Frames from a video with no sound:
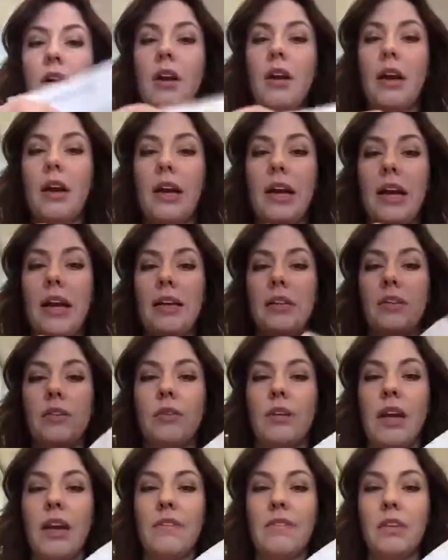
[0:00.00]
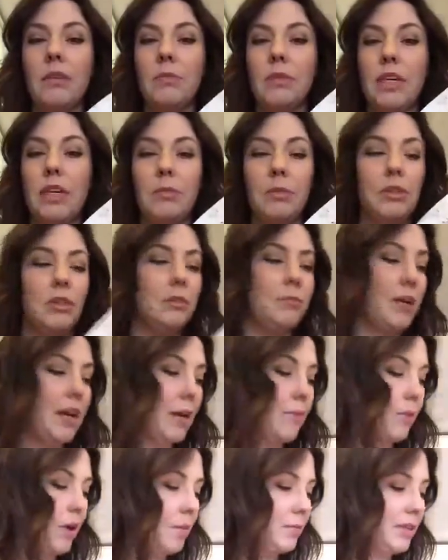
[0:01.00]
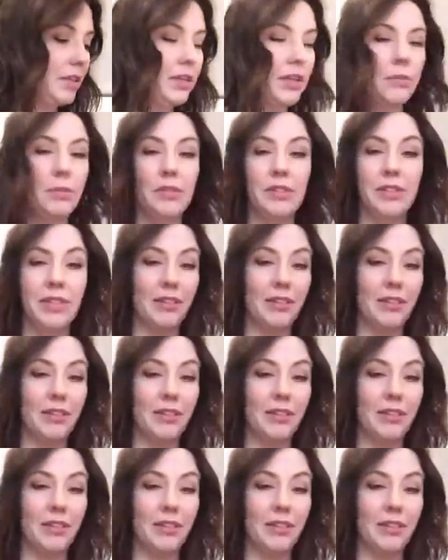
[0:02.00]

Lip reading: I don't have them labeled, but I brought my labels